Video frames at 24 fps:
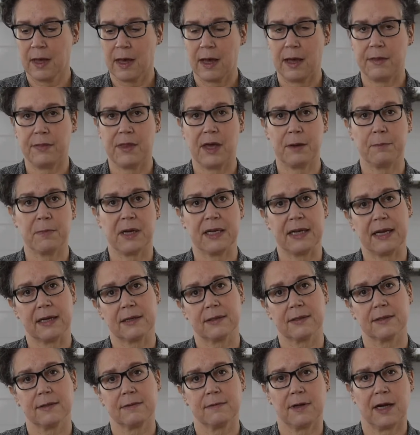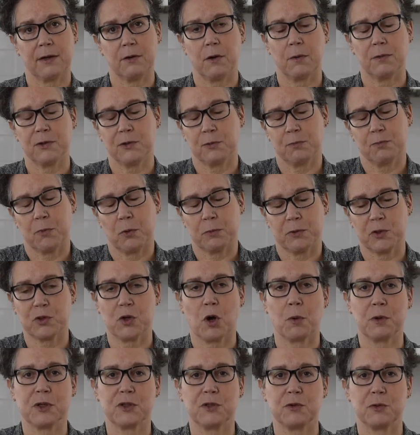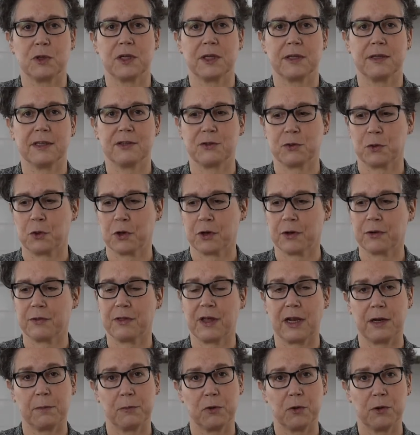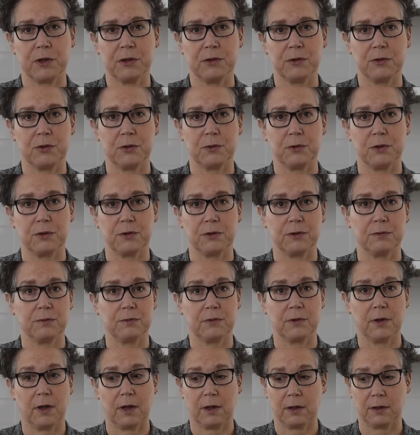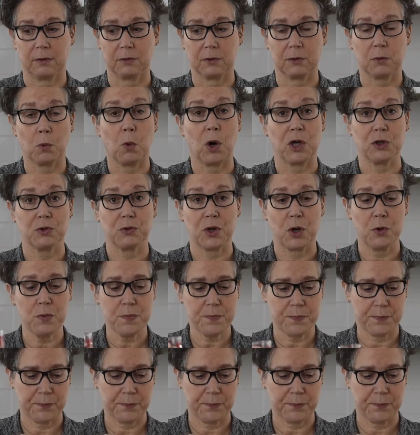And then my next, I almost always do it in this order. Then I'm going to do the Cointreau.